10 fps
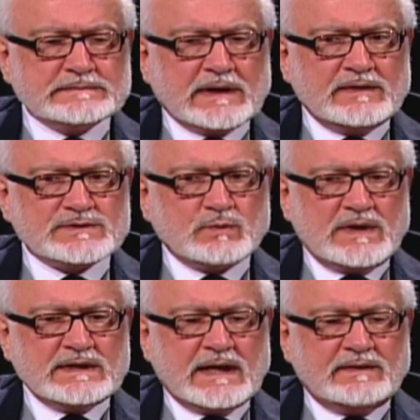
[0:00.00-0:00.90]
And this
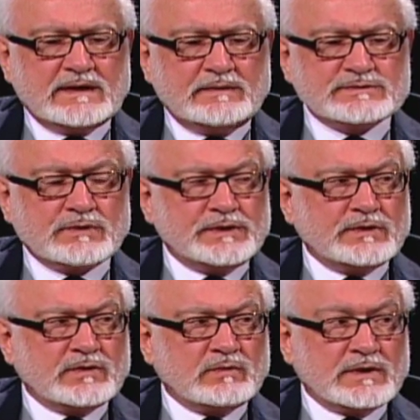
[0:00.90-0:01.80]
one day that he was going to
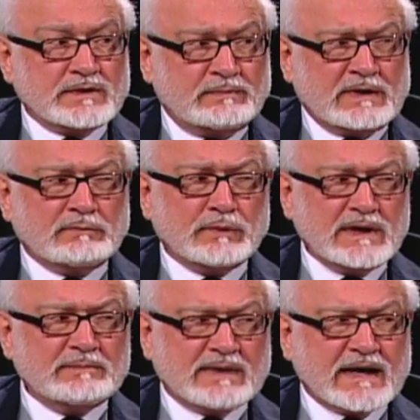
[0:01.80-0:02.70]
go to work, there had been a
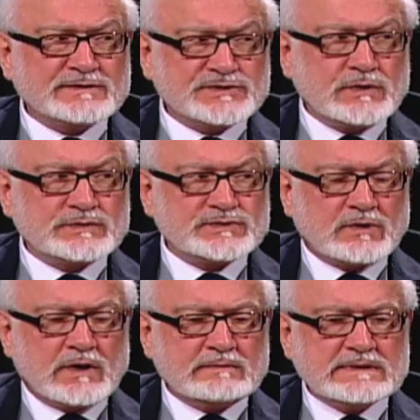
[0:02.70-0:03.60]
really bad
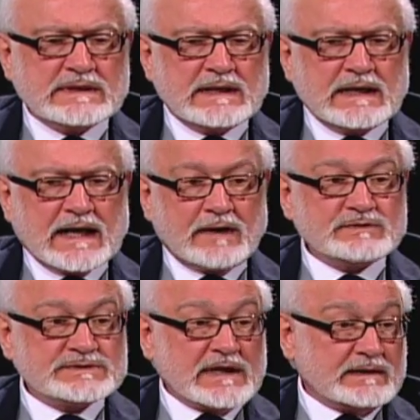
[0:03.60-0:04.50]
snowstorm. I
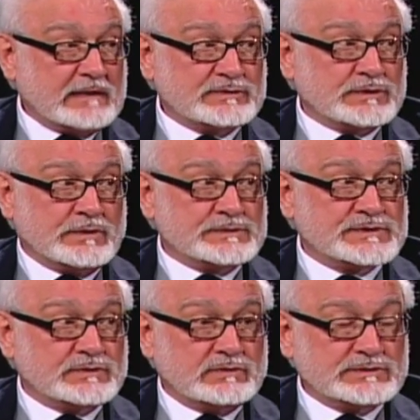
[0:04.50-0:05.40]
was not able to go to
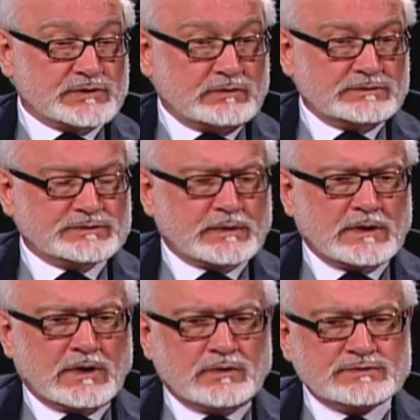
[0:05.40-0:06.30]
school. Schools were
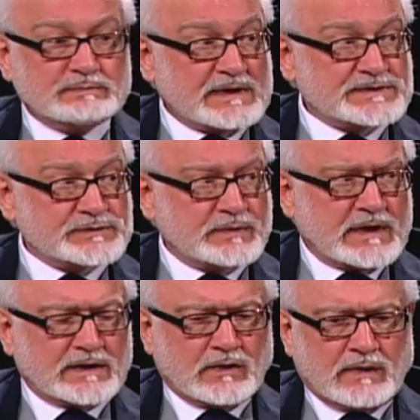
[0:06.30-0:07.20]
closed. Buses were
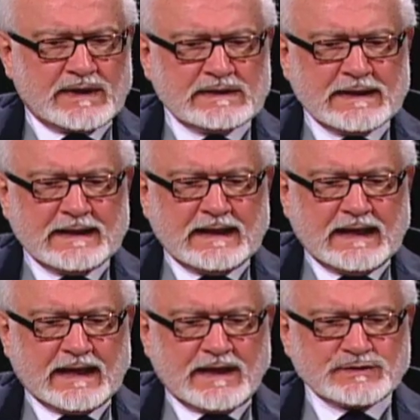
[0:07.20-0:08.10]
not going.
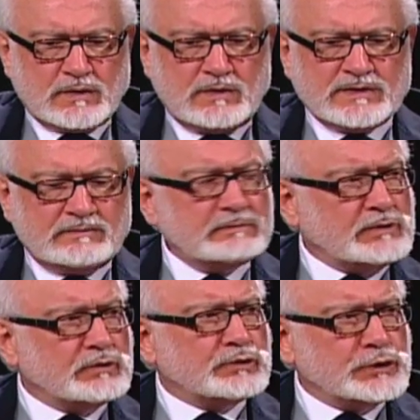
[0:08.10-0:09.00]
And I told him
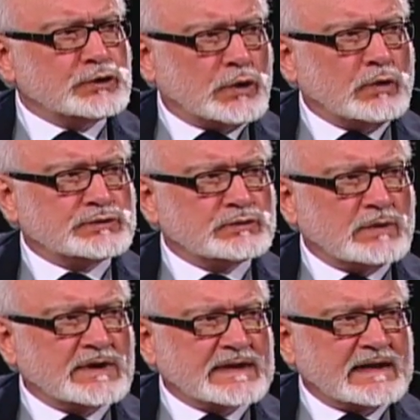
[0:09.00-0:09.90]
you couldn't go to
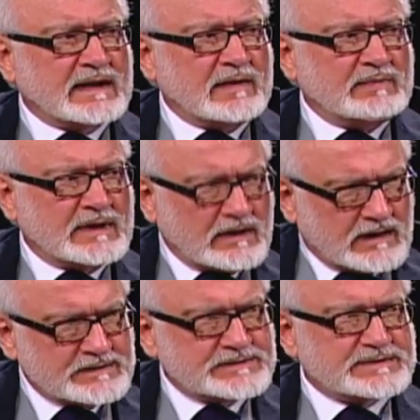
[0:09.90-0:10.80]
work that day
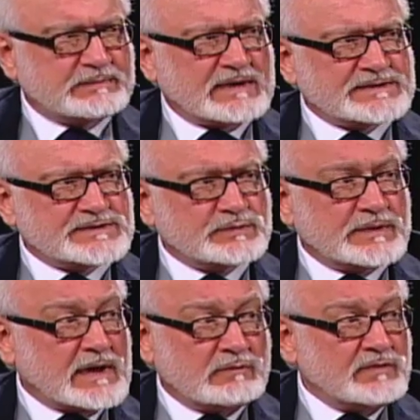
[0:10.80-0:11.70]
because the buses were
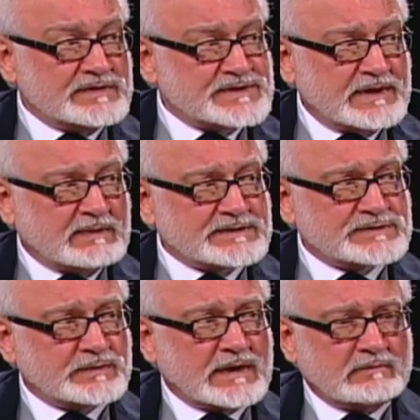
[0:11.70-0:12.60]
not moving. City buses
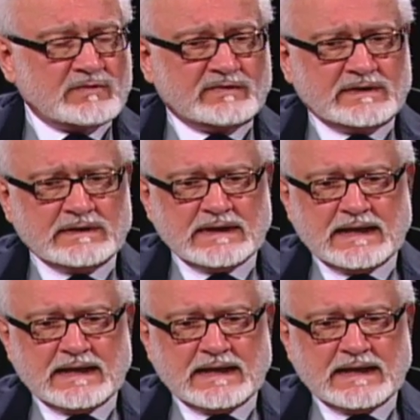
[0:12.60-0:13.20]
were not moving.